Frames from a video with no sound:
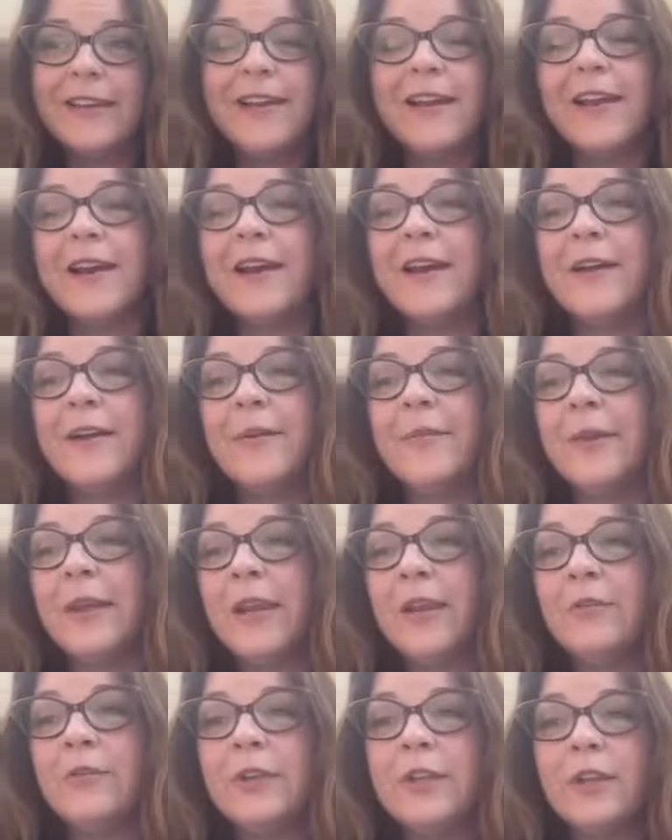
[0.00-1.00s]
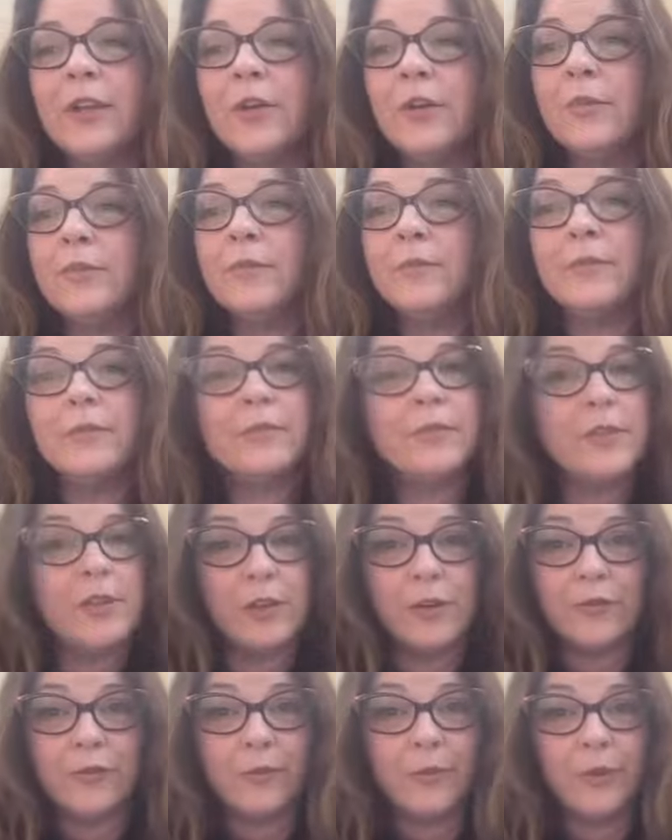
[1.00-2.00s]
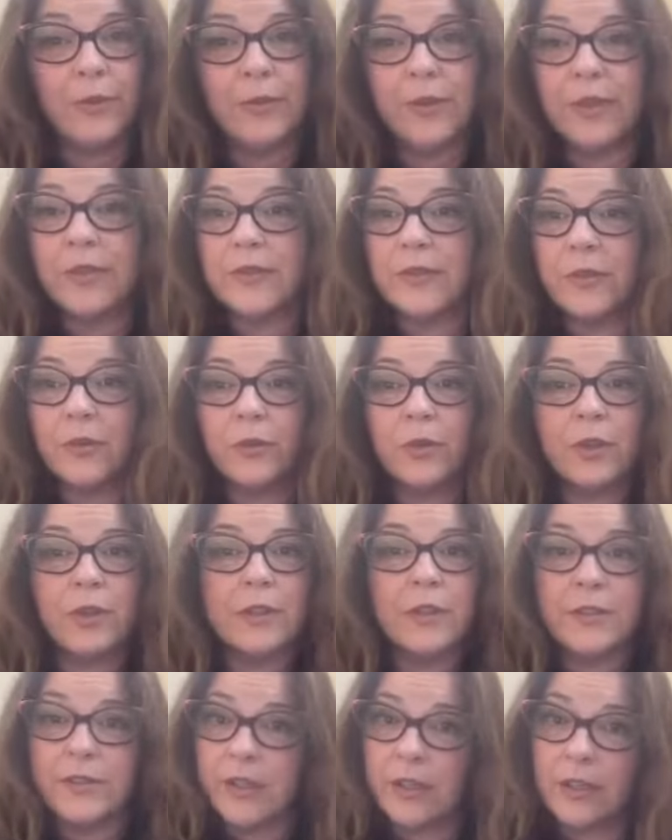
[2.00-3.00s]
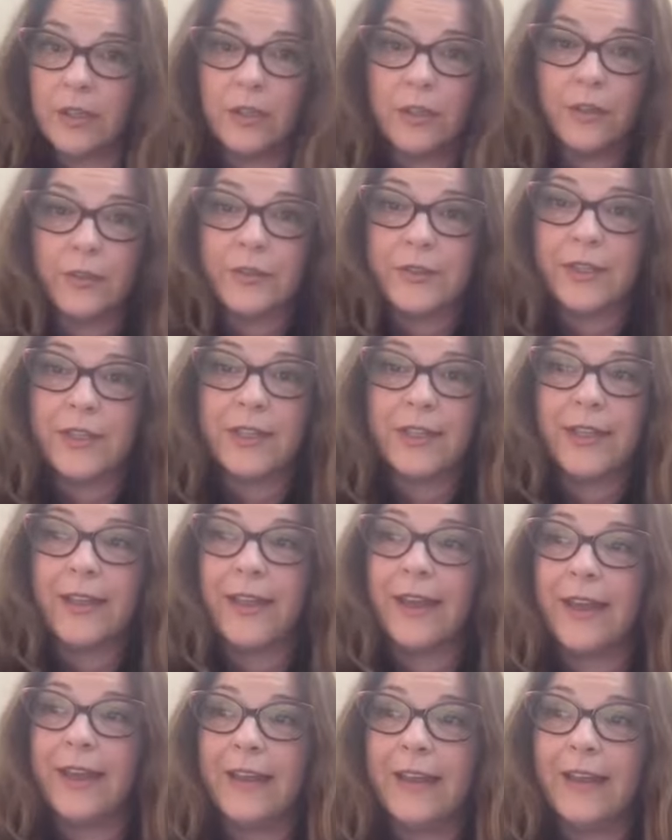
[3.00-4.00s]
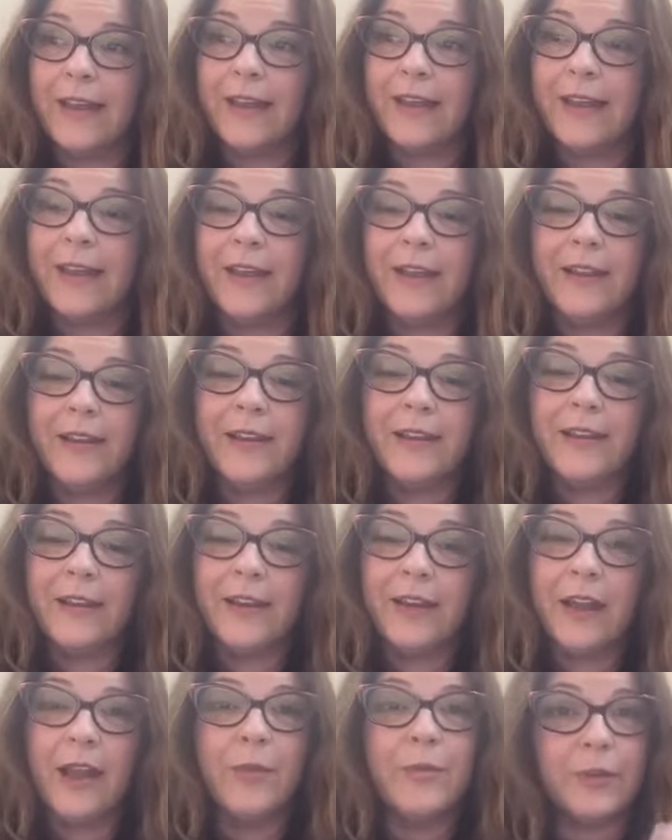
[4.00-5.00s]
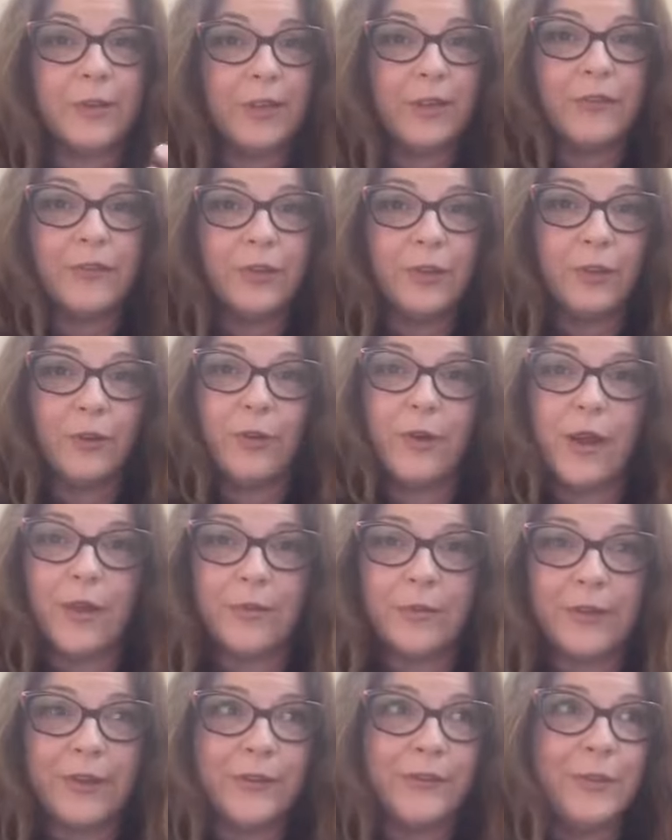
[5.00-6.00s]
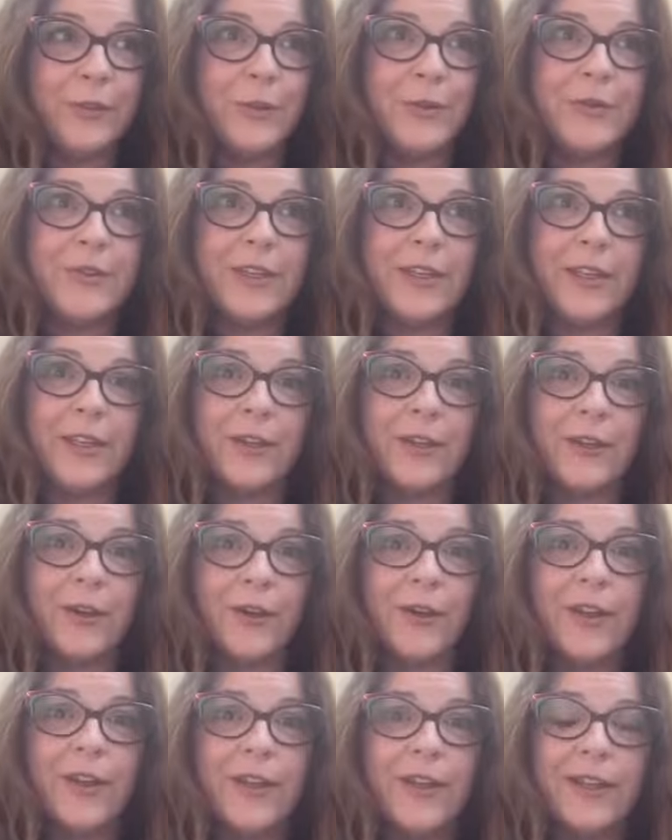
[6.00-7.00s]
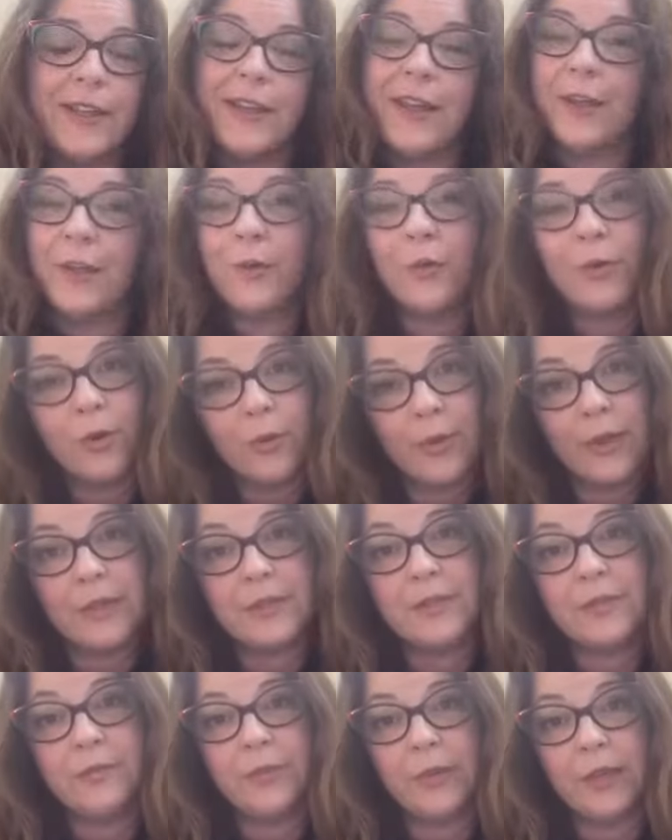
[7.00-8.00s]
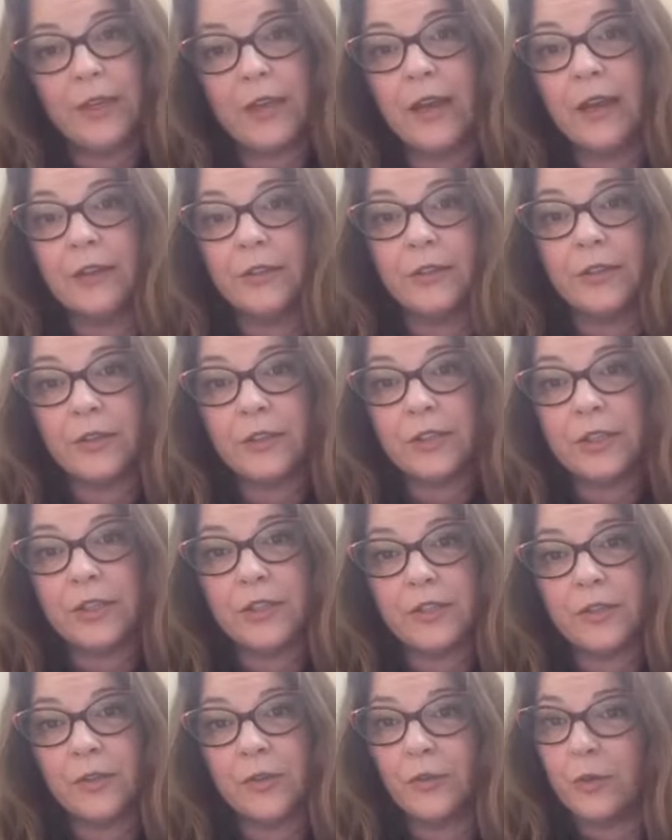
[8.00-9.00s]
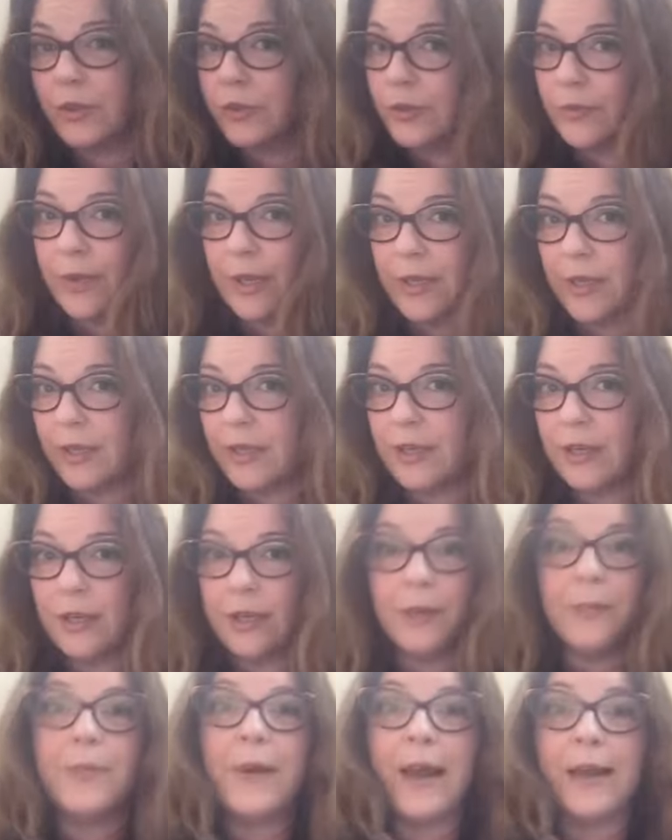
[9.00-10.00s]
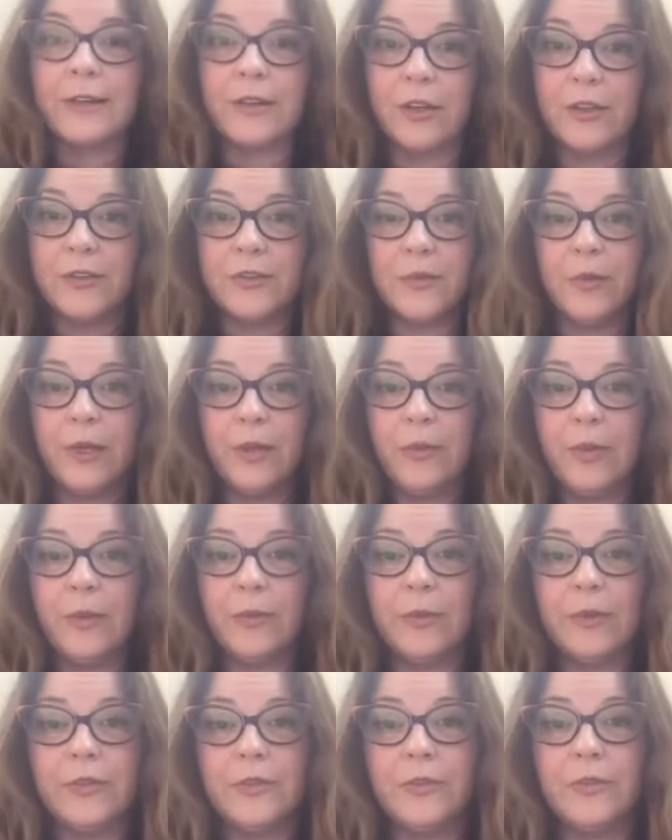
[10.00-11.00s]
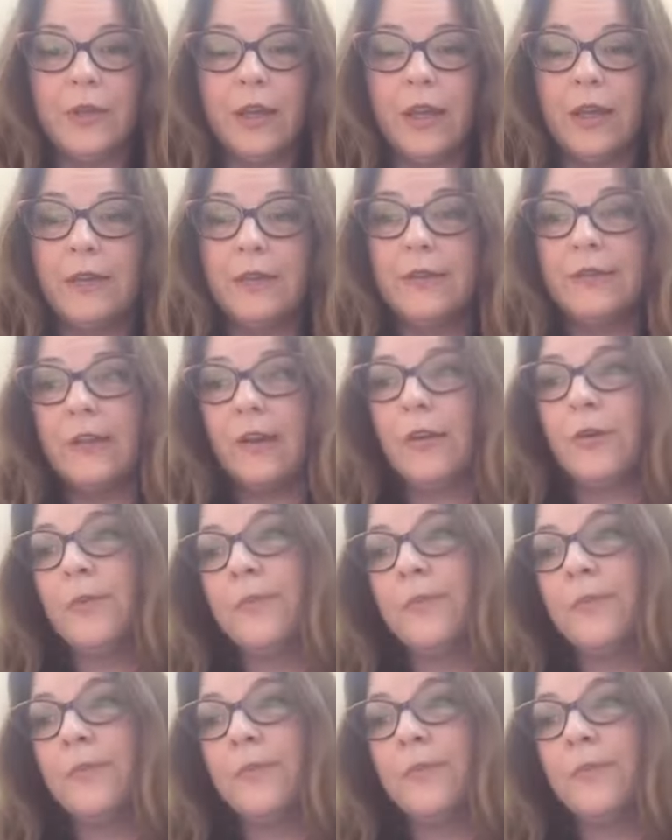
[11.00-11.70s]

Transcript: And I really hope to hear from you because the world needs all the healers it can get, and I believe in you. I believe in you as a healer, that you're meant to be out there changing the world and making an impact on as many people as you can. So